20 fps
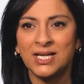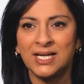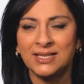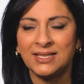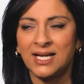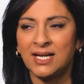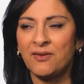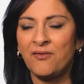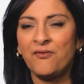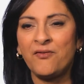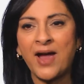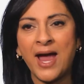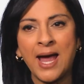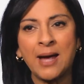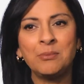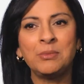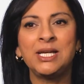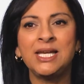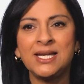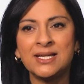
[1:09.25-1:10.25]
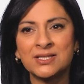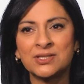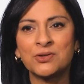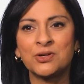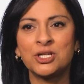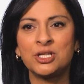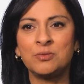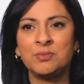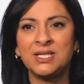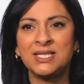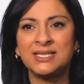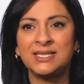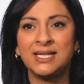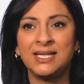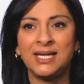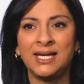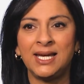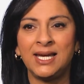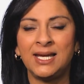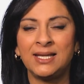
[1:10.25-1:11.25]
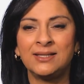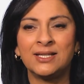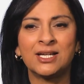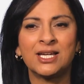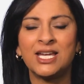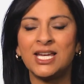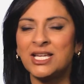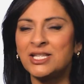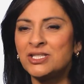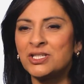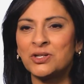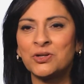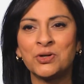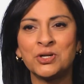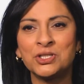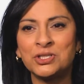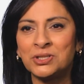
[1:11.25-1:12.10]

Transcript: that a family is going to be sitting in that kids are going